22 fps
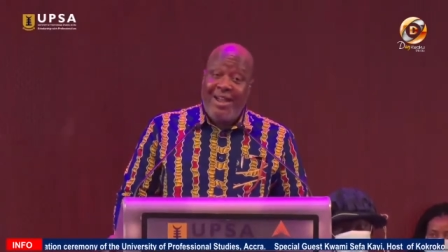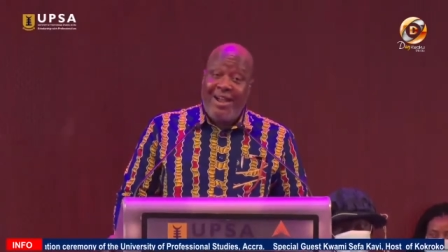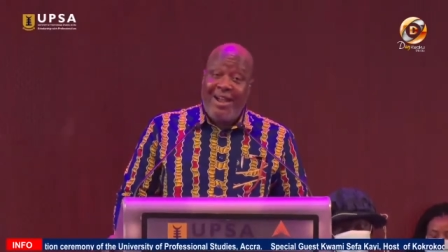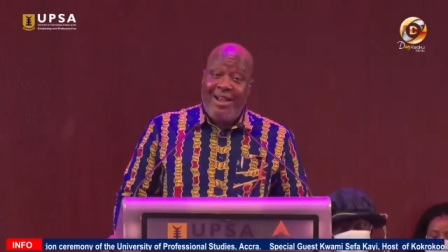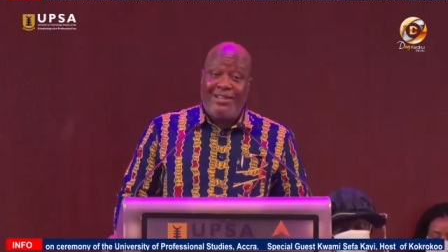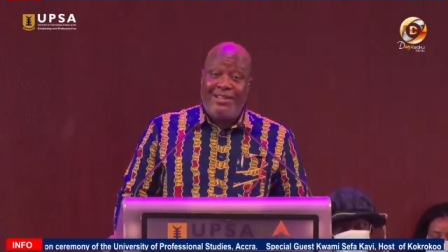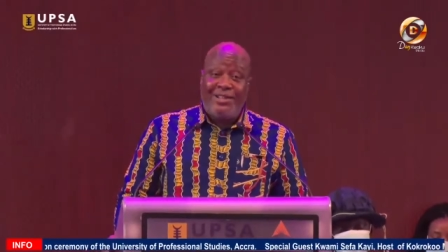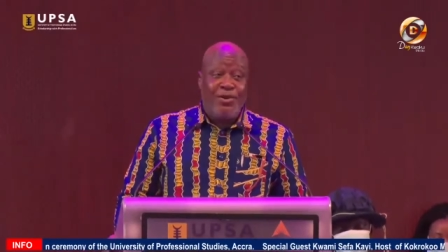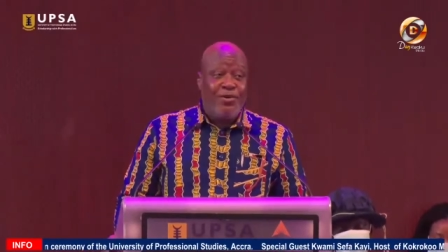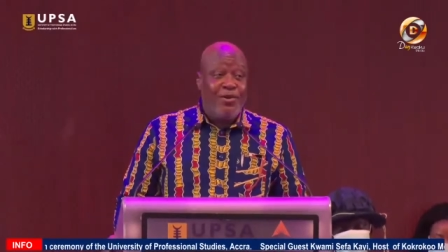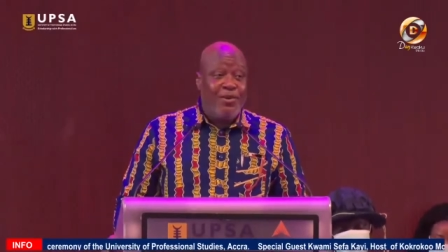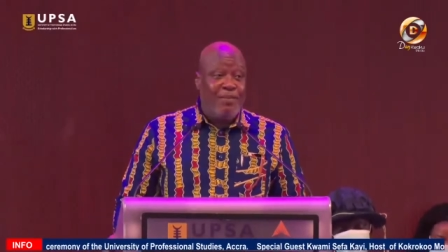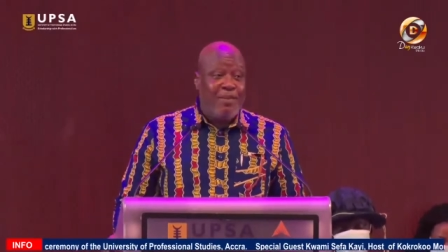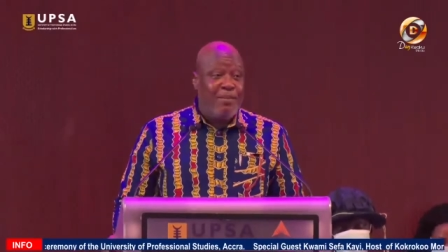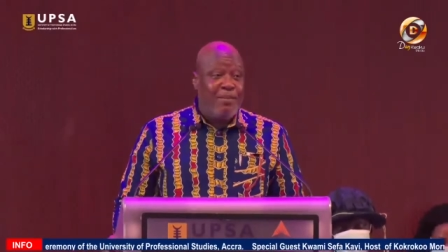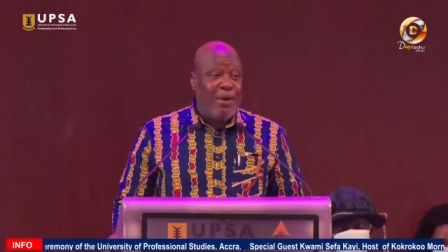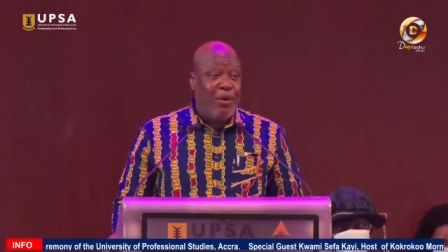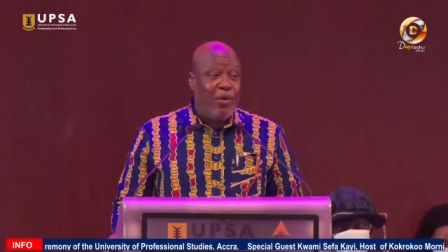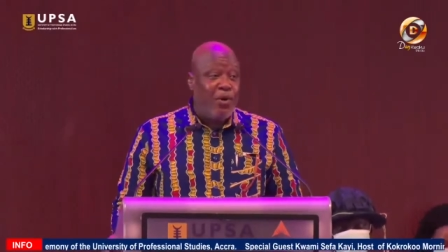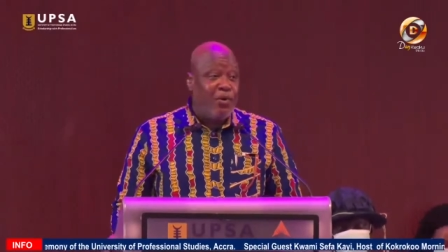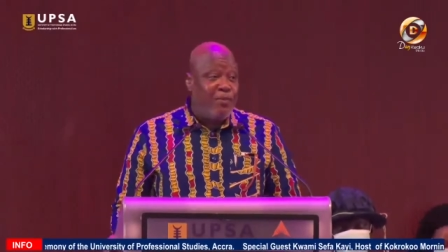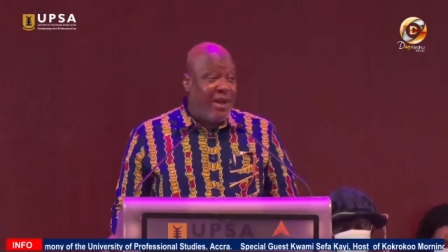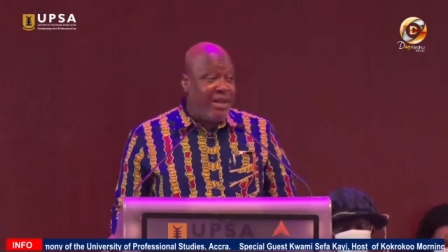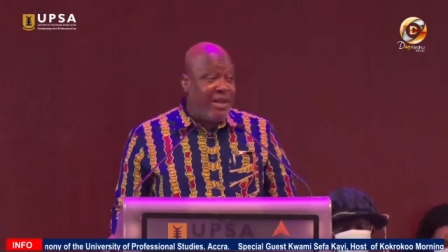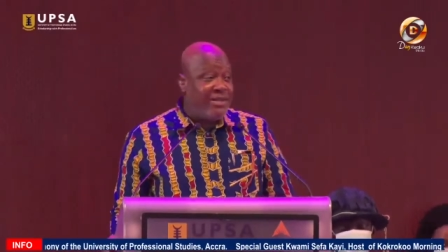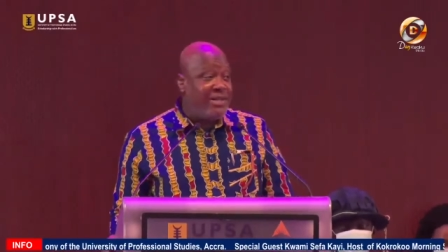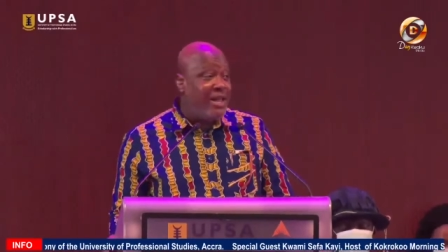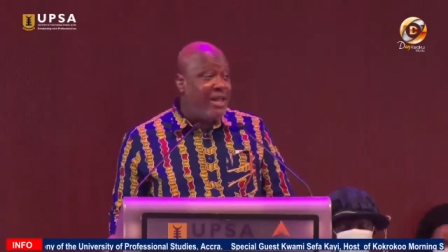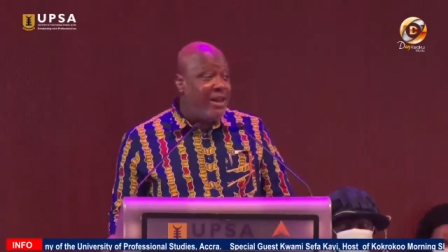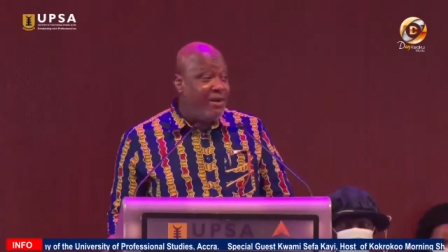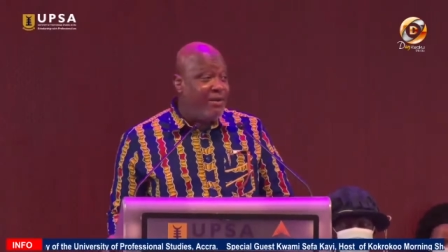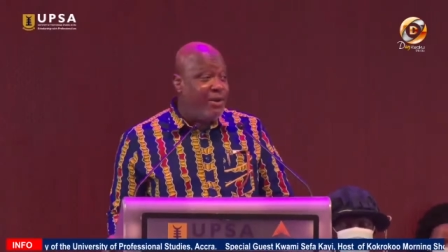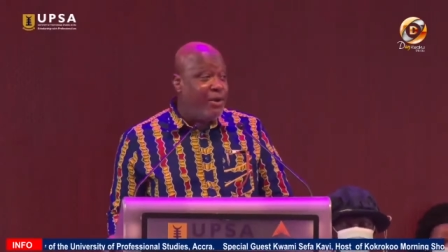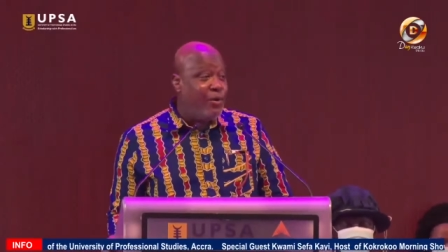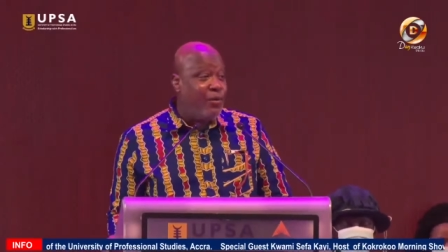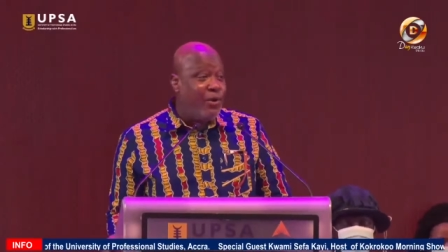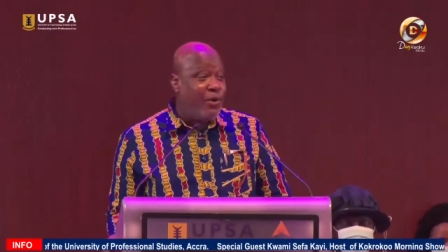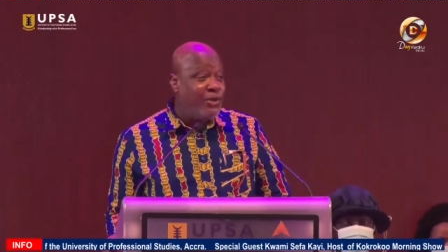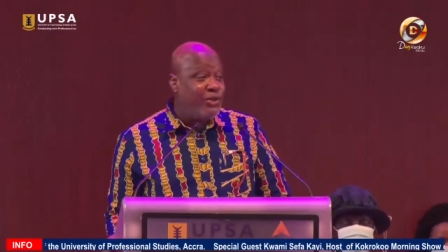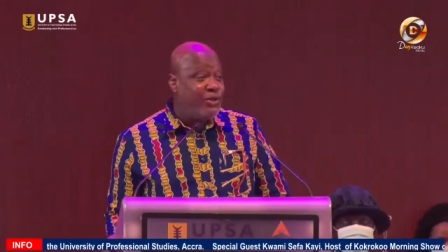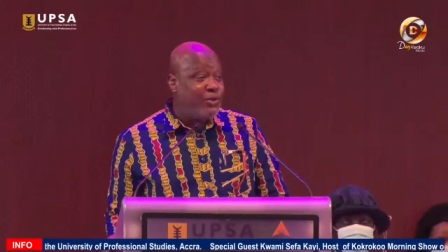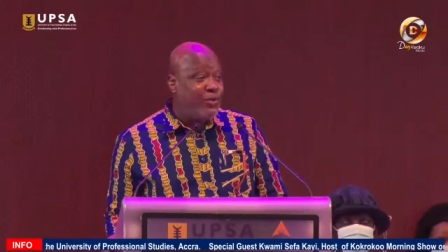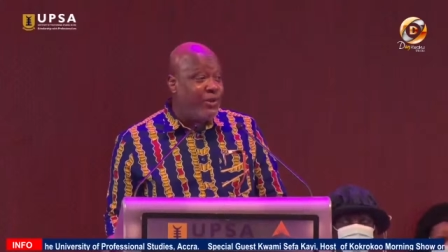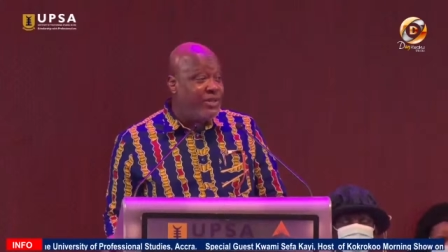I still remember what my salary
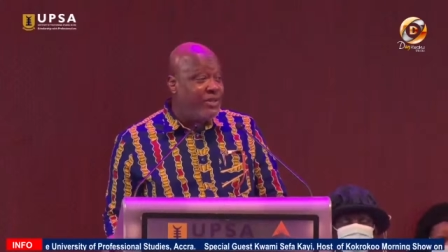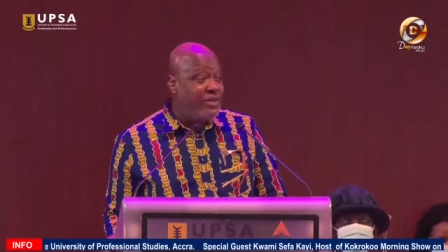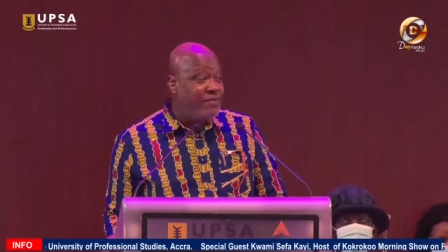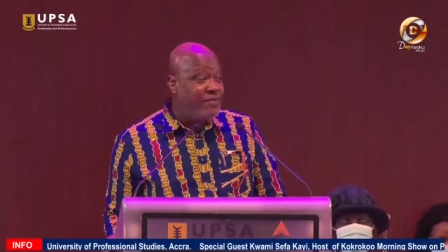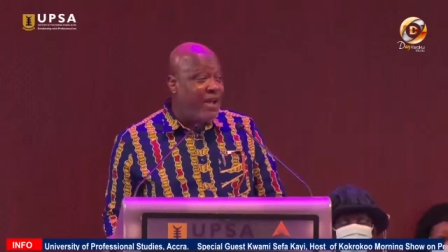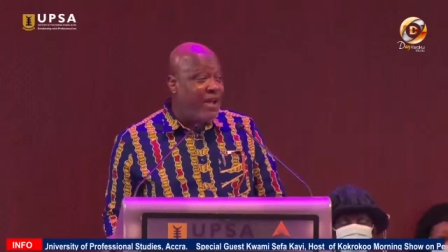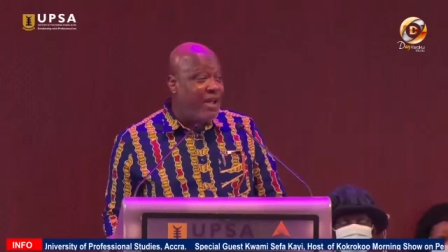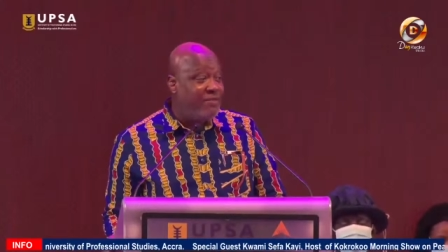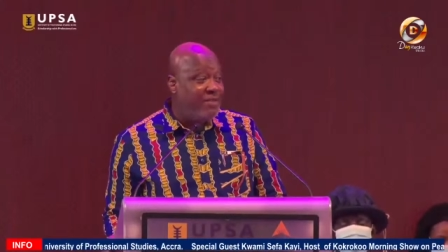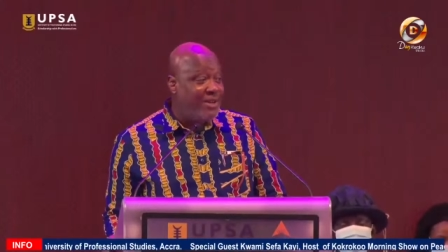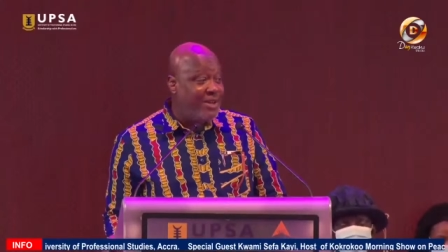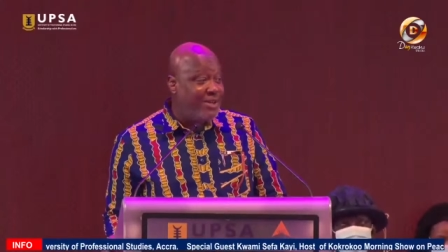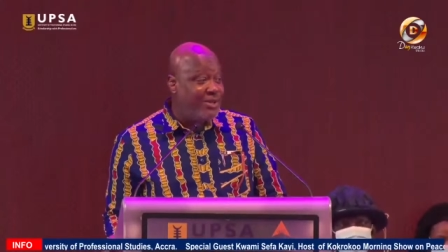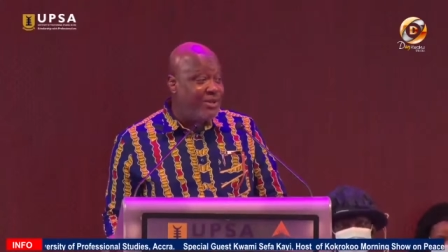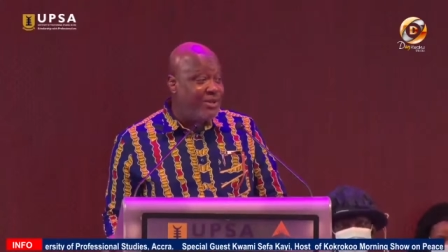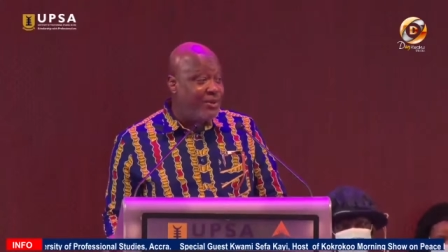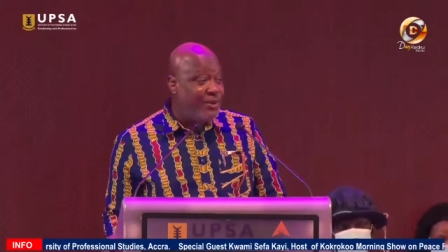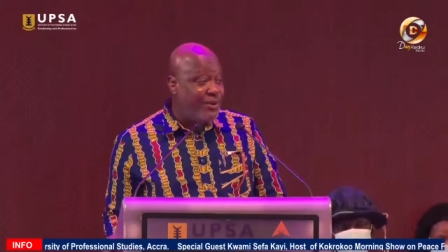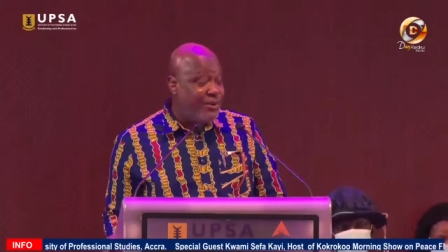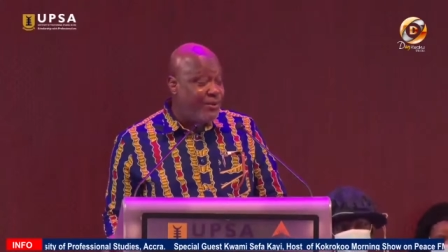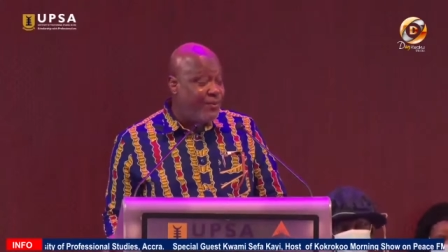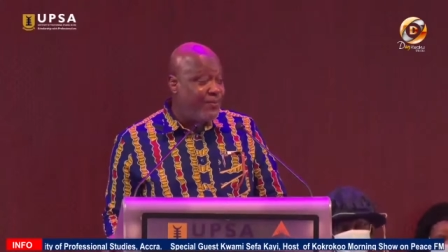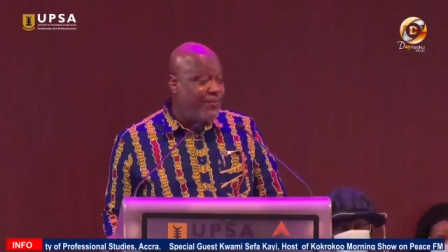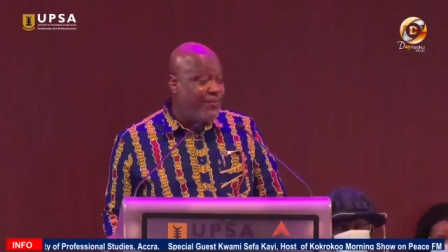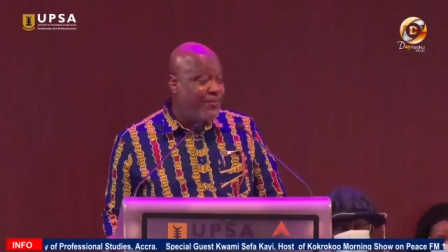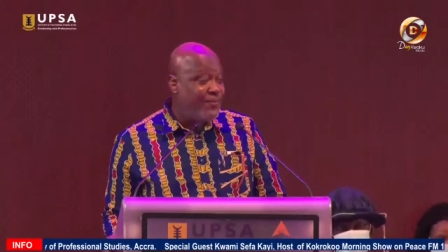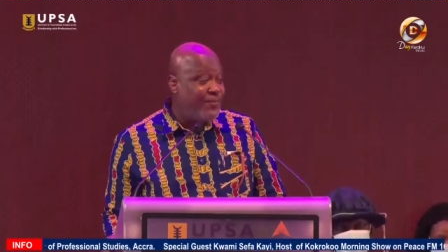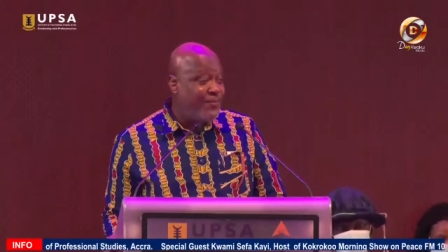was 25 years ago